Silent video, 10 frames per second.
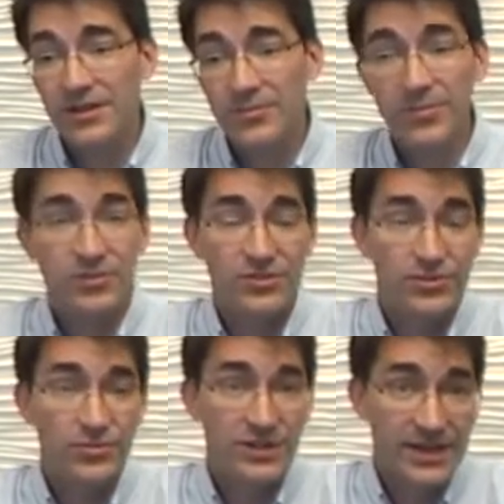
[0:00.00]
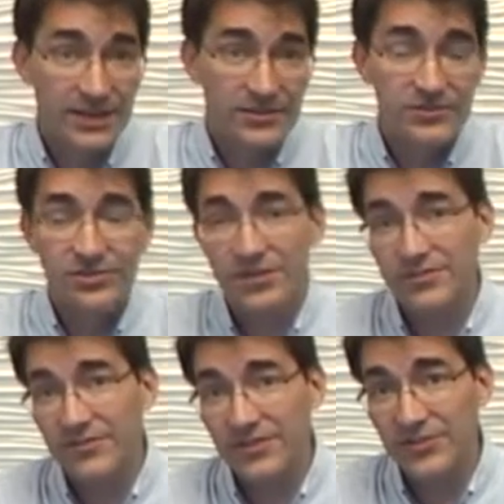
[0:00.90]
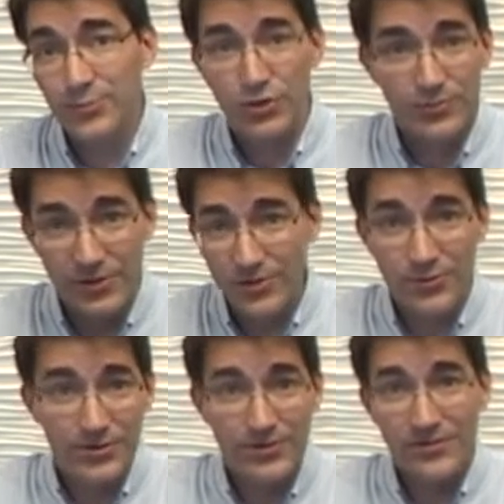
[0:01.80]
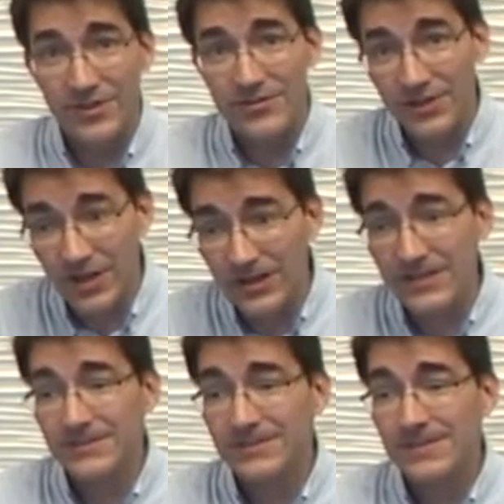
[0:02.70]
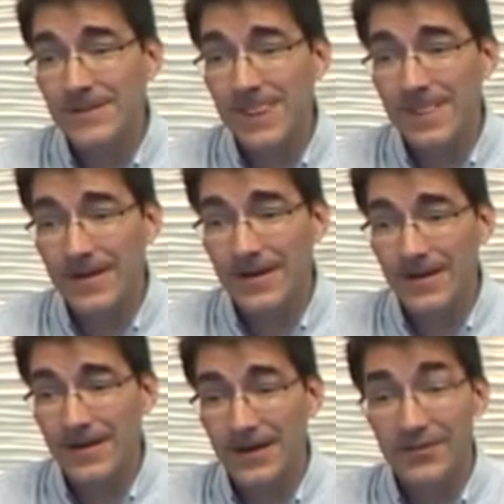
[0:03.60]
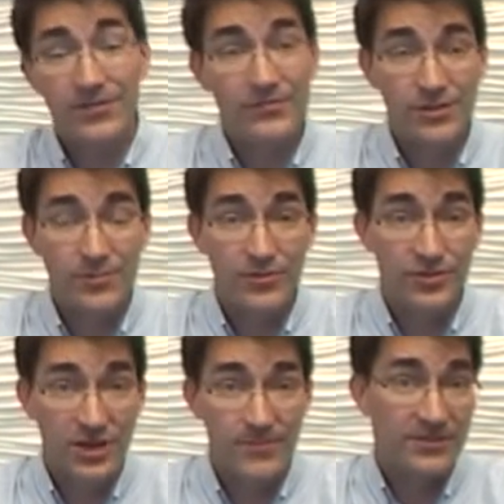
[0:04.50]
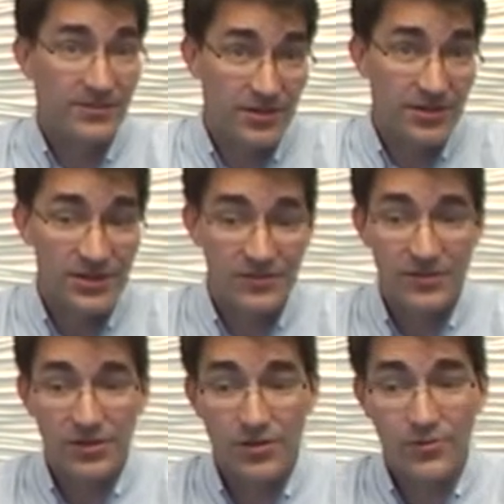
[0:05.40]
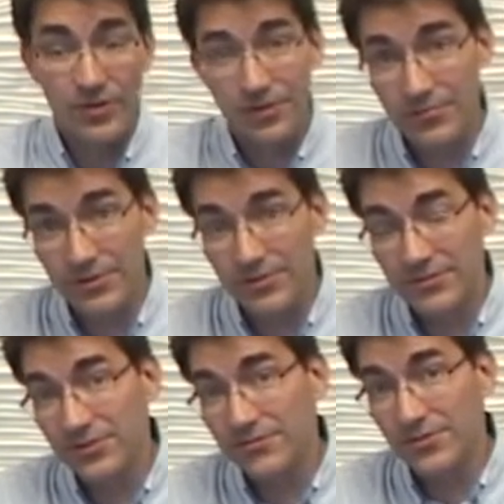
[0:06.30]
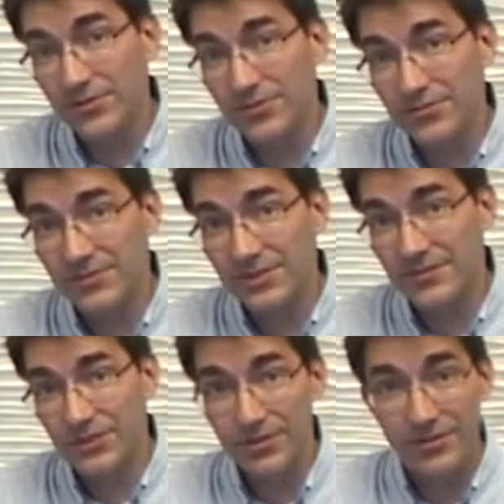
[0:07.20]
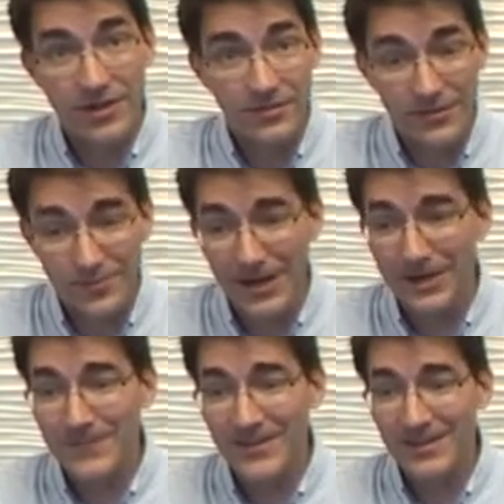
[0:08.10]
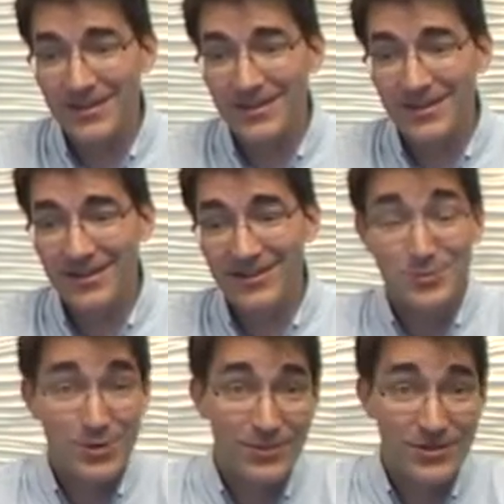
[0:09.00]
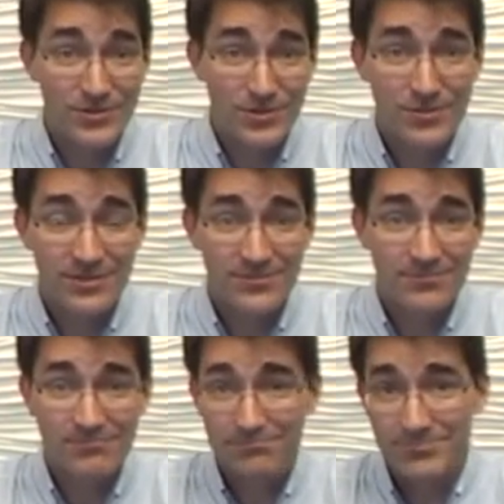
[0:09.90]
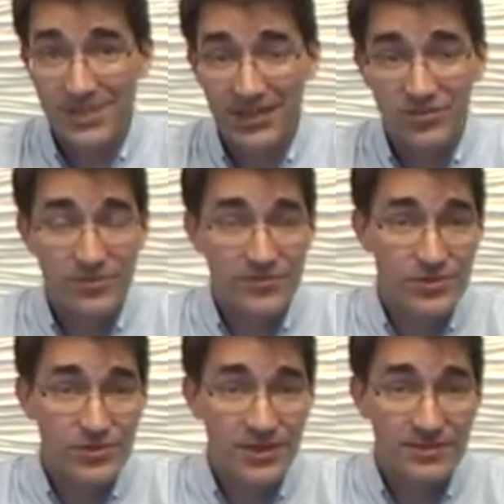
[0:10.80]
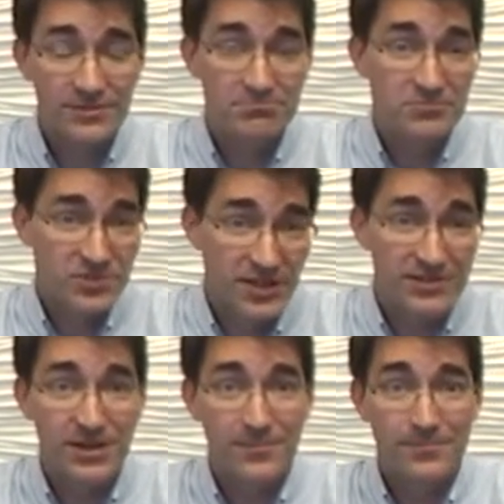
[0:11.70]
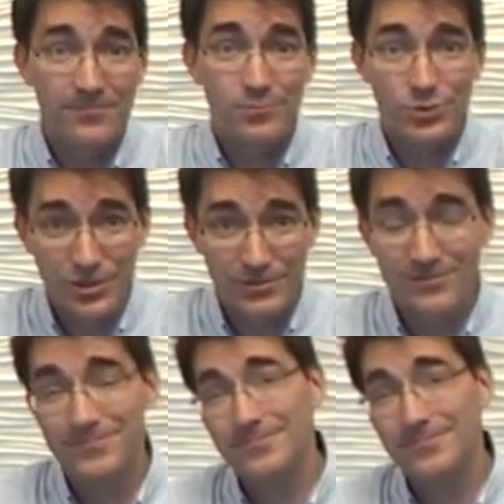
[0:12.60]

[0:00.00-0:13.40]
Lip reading: Remember to like us, share us on Facebook, spread the words to your friends and colleagues, and feel free to post your comments underneath the video. We always look forward to receiving your feedback. It's been a pleasure as always. Thank you so much for joining us, and see you next time. Cheers.